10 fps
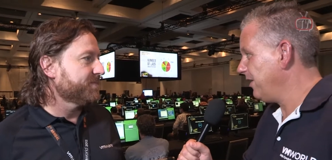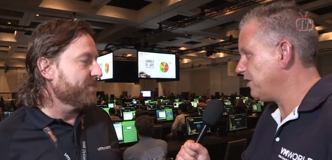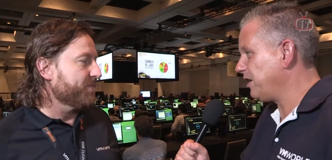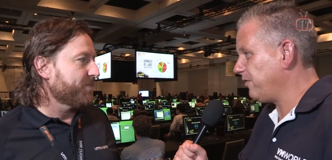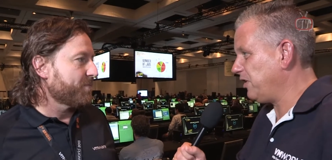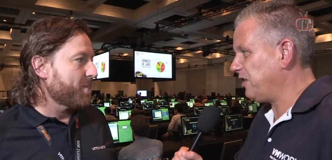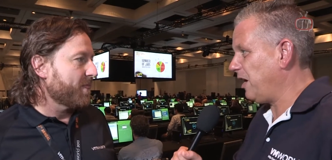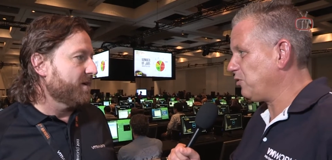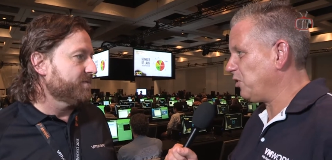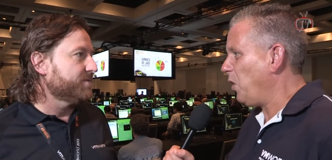Speaker 1: the
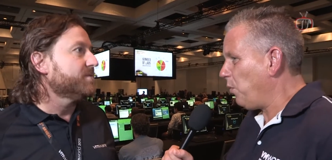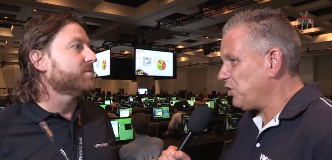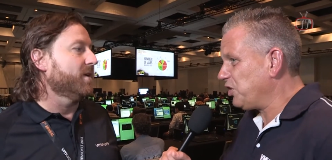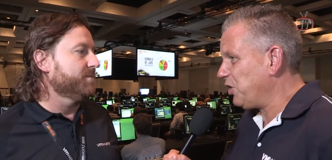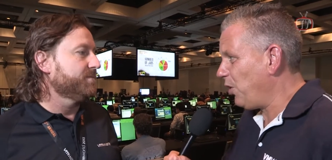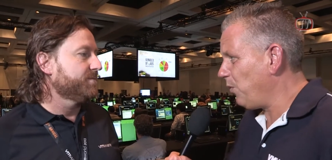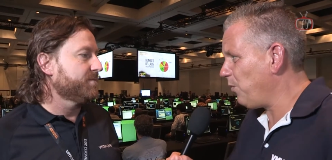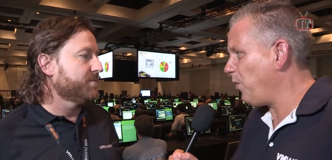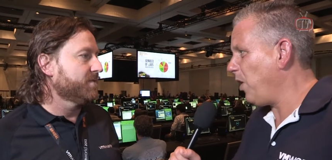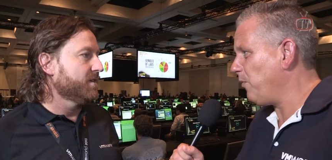70,000. What's the goal?
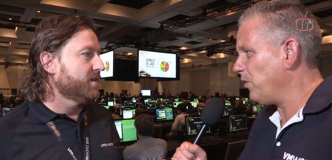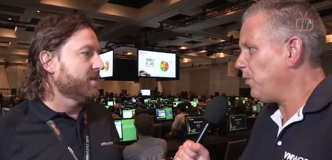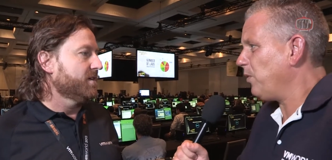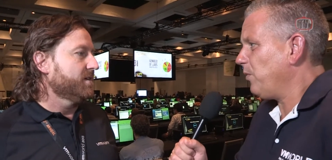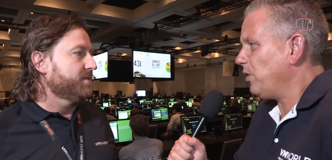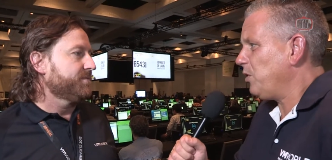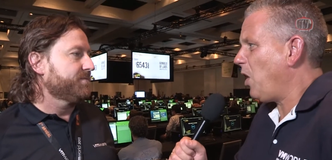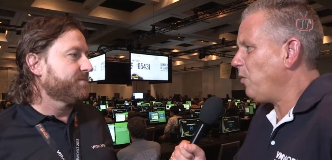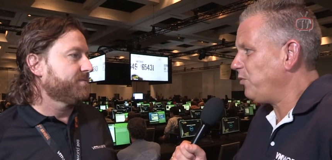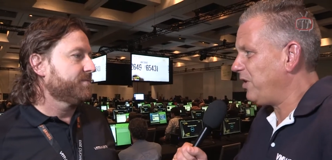What, what, what, do you
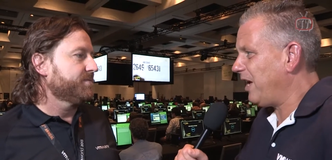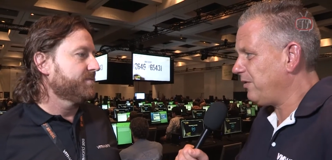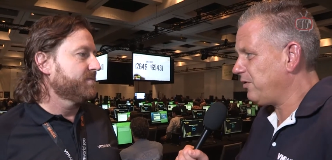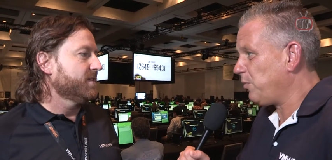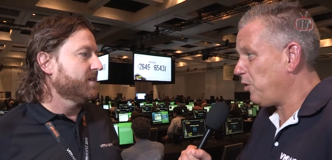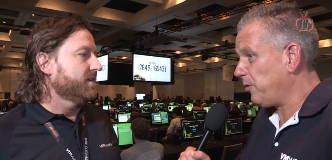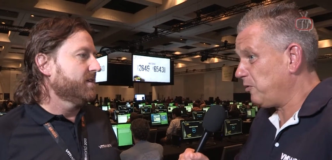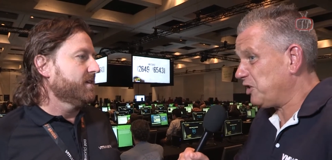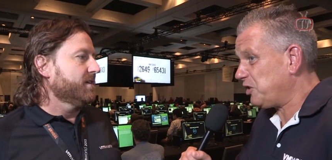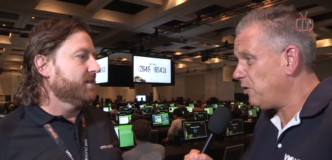hope to get? Tomorrow
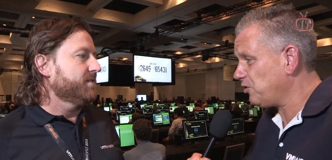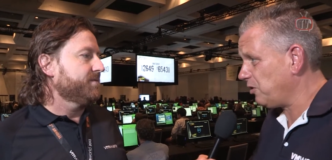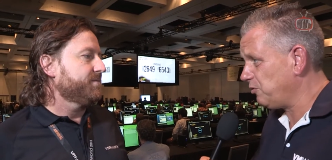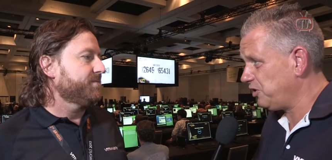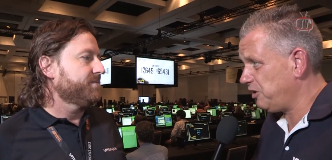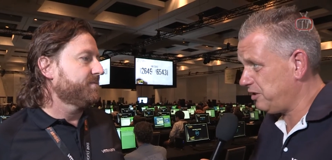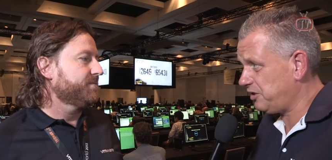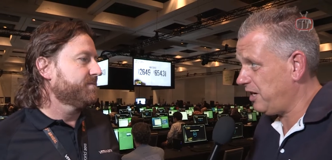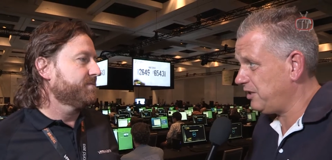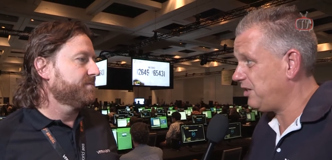there's no solutions
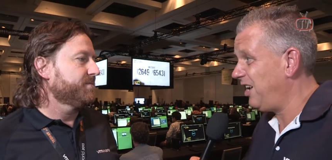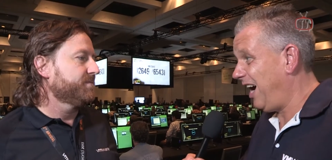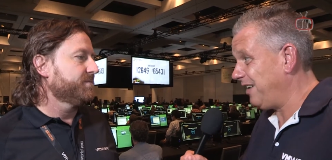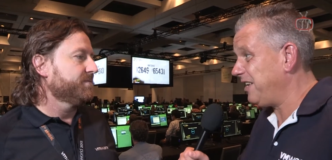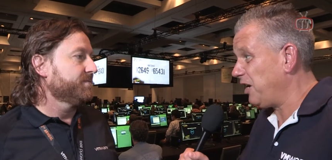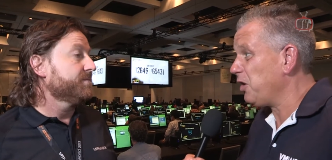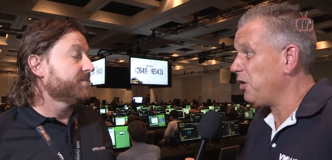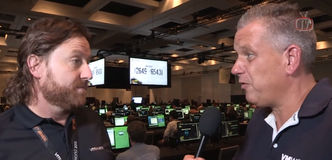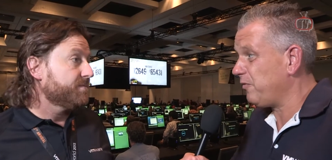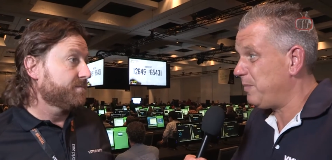exchange. I think a lot
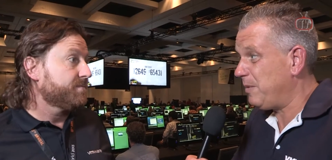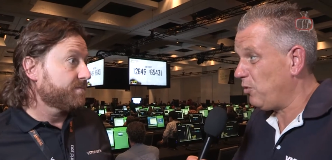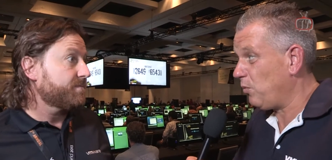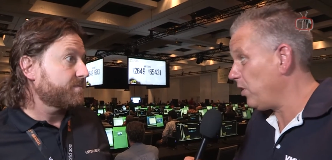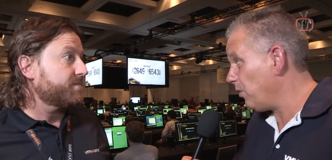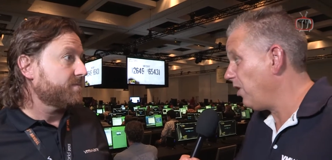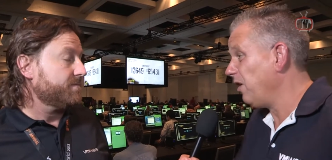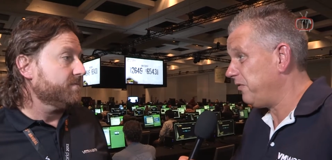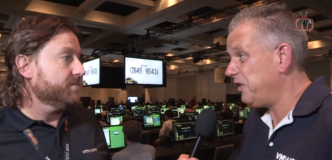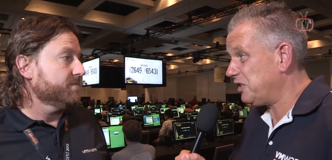of people will
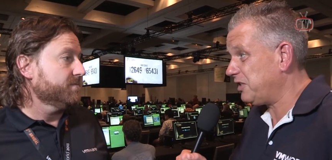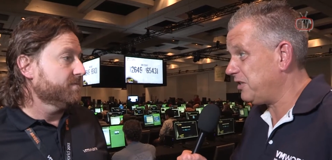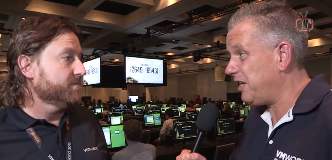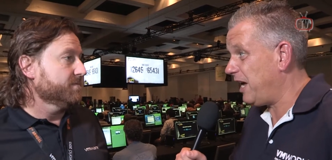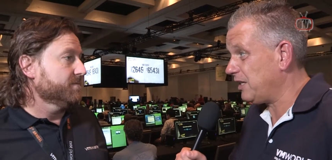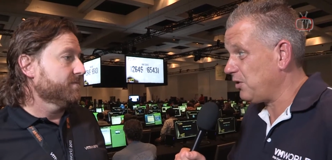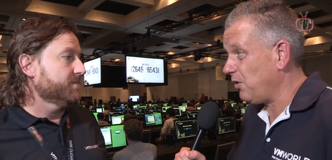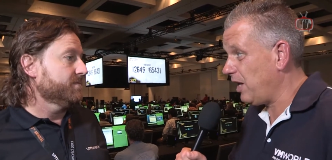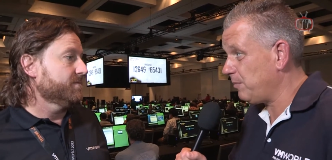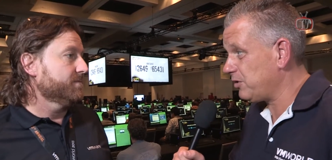visit the hands-on
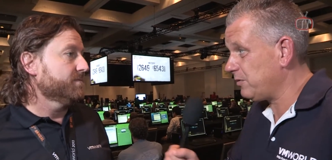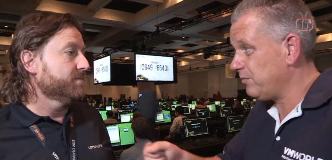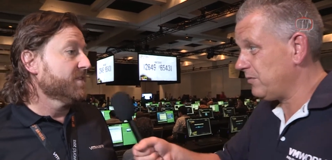labs.